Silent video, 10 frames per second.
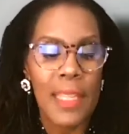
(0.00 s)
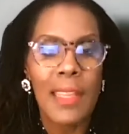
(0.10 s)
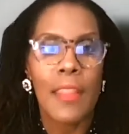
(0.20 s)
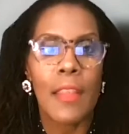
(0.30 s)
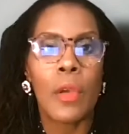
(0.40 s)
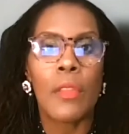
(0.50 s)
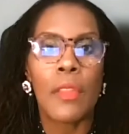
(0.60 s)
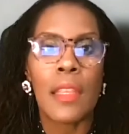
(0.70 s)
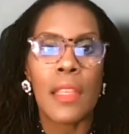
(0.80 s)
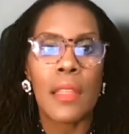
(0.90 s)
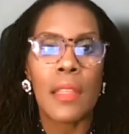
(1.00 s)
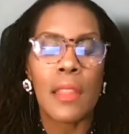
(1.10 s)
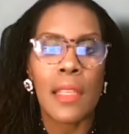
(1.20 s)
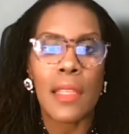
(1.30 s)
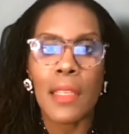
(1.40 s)

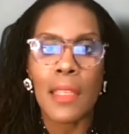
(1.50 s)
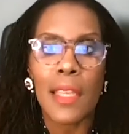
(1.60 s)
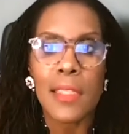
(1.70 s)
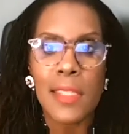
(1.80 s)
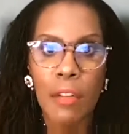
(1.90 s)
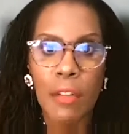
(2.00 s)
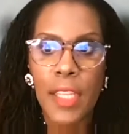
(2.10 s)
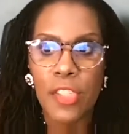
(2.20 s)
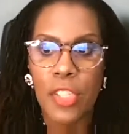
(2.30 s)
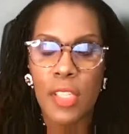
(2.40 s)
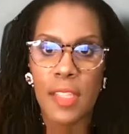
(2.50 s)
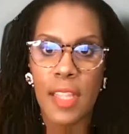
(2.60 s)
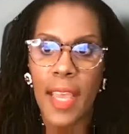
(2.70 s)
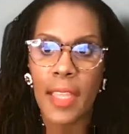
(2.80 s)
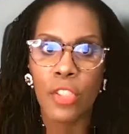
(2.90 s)
the considerations
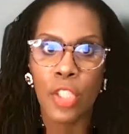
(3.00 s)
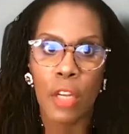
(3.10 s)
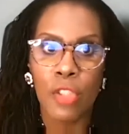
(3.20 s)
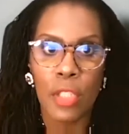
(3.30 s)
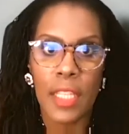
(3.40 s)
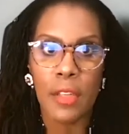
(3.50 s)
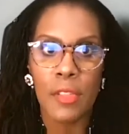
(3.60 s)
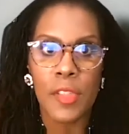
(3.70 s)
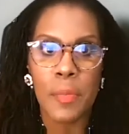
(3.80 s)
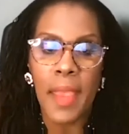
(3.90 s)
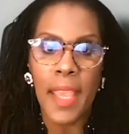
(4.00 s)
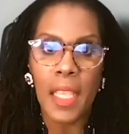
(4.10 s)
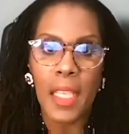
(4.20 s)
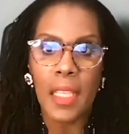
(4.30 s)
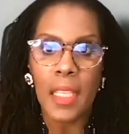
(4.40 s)
that church leaders
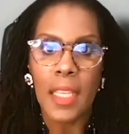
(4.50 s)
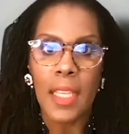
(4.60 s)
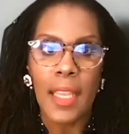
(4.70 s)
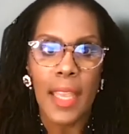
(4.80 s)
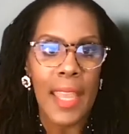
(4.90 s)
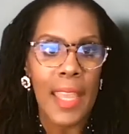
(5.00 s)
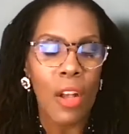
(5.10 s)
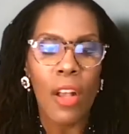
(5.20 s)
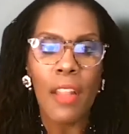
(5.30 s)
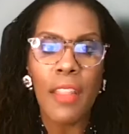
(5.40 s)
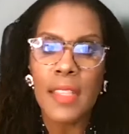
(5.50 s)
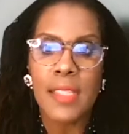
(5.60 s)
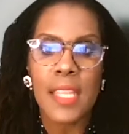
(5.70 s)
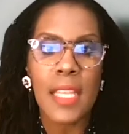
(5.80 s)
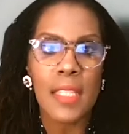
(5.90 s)
make, and all these
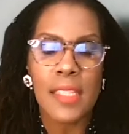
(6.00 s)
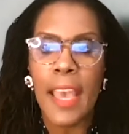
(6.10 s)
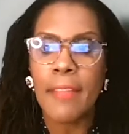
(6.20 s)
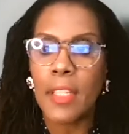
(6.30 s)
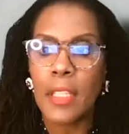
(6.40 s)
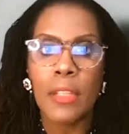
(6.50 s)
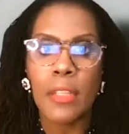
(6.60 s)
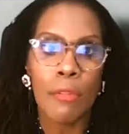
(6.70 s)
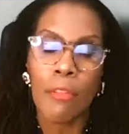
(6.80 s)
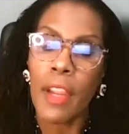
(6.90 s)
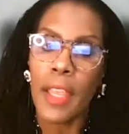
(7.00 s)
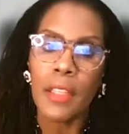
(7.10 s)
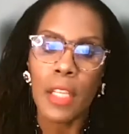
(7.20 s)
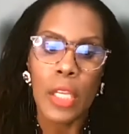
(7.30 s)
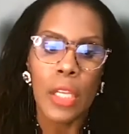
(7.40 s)
things have a legal thread.
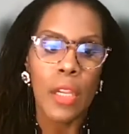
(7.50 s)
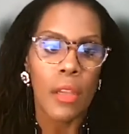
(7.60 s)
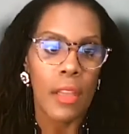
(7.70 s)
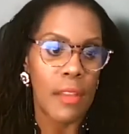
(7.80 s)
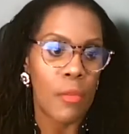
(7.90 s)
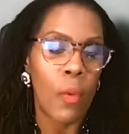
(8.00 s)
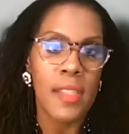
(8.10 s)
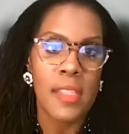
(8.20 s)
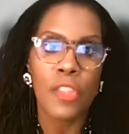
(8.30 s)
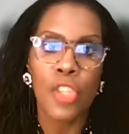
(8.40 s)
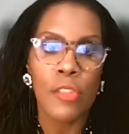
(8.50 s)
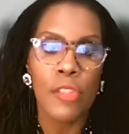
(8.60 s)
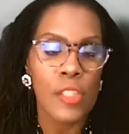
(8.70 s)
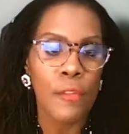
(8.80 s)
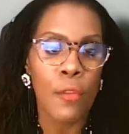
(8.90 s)
Once the church
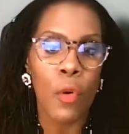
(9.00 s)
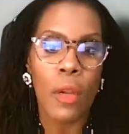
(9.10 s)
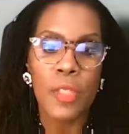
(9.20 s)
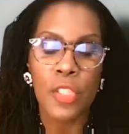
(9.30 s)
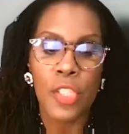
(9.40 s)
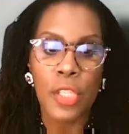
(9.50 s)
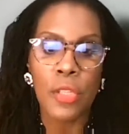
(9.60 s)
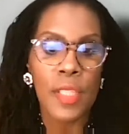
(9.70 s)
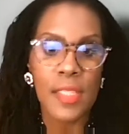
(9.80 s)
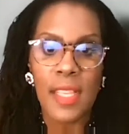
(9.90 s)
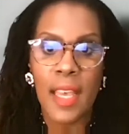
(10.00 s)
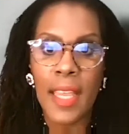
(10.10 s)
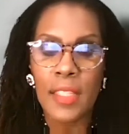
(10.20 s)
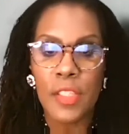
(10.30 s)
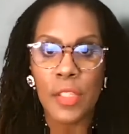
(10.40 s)
is formed, do you
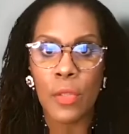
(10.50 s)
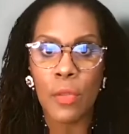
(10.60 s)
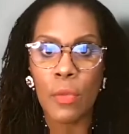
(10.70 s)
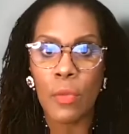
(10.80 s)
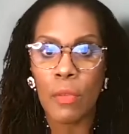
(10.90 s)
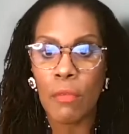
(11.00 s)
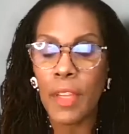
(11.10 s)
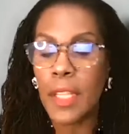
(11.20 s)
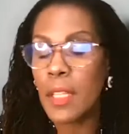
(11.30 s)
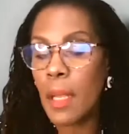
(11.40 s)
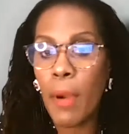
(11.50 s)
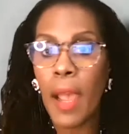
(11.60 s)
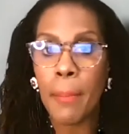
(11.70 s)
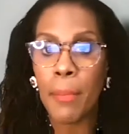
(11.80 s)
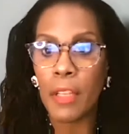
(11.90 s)
decide to rent a
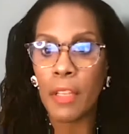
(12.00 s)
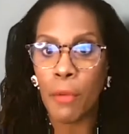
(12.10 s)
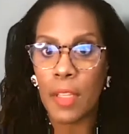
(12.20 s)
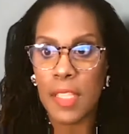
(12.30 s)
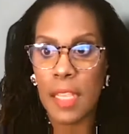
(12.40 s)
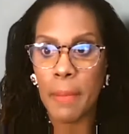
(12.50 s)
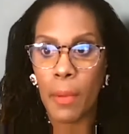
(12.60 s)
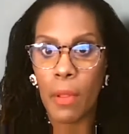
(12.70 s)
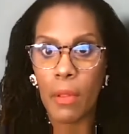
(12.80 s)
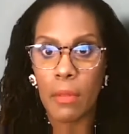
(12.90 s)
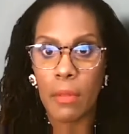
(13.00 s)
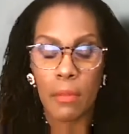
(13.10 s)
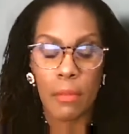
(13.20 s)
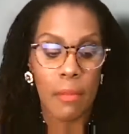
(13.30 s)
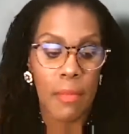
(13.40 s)
property, for example?
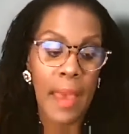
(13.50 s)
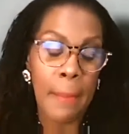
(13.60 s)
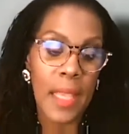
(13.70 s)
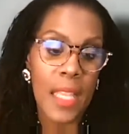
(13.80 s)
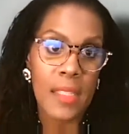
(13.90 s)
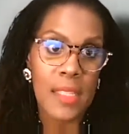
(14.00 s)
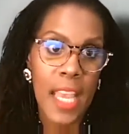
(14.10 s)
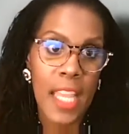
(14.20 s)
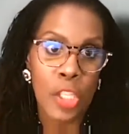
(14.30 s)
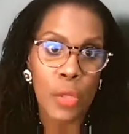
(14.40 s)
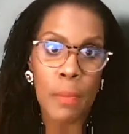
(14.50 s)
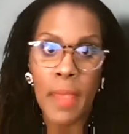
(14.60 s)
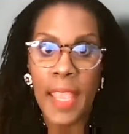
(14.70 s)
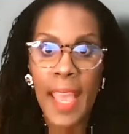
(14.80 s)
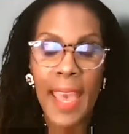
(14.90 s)
That means that you
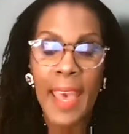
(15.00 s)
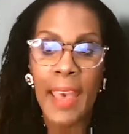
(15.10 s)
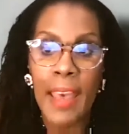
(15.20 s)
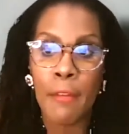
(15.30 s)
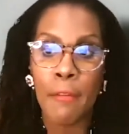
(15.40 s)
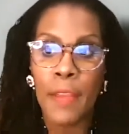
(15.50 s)
may have